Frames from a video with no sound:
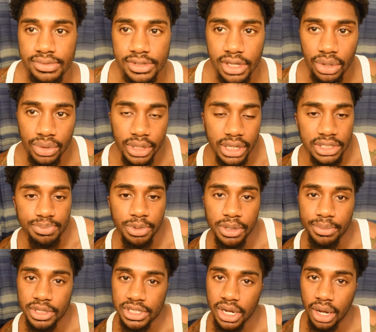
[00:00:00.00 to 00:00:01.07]
So that's pretty
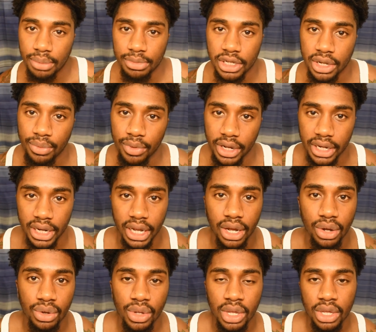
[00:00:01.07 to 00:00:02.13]
much how I'm looking right
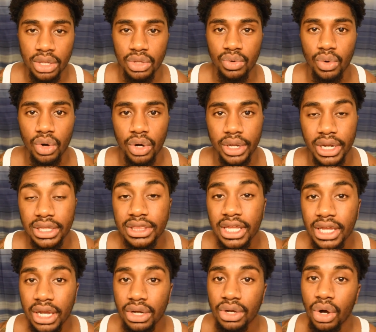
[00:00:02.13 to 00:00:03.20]
now, you all, and I
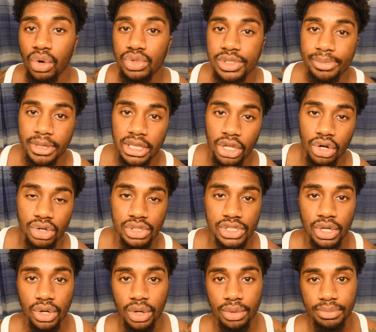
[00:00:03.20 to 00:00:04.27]
think ultimately long
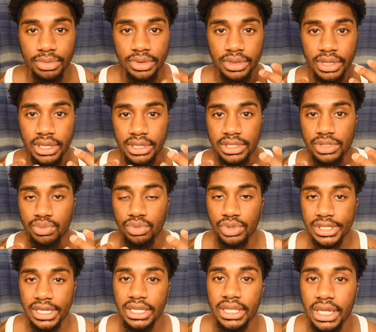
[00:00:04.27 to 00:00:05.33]
term this
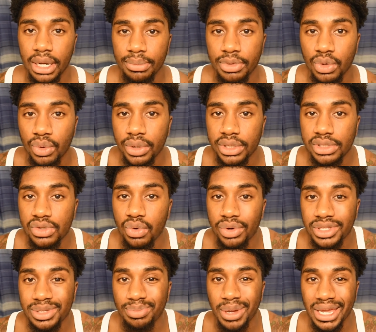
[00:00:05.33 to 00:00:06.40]
routine that I'm doing is
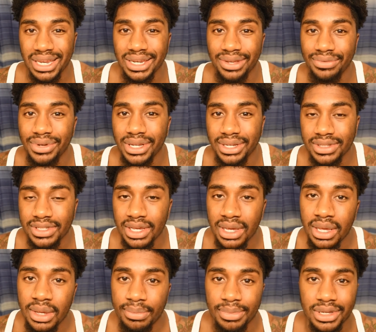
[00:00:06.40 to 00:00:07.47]
going to pay dividends,
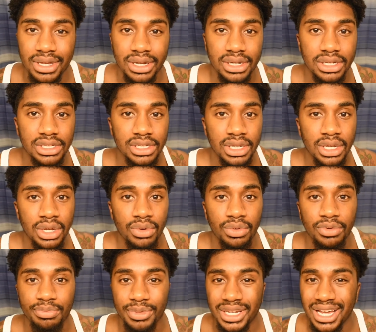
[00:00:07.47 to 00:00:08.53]
because
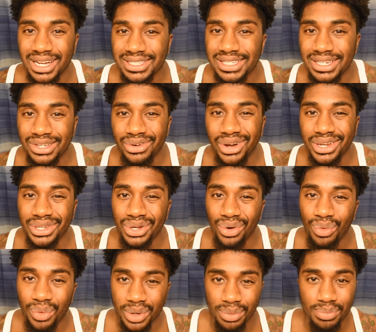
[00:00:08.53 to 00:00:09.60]
with Minoxidil I
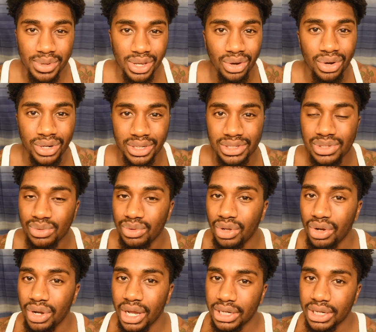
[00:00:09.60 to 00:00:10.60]
don't want to be on it too long.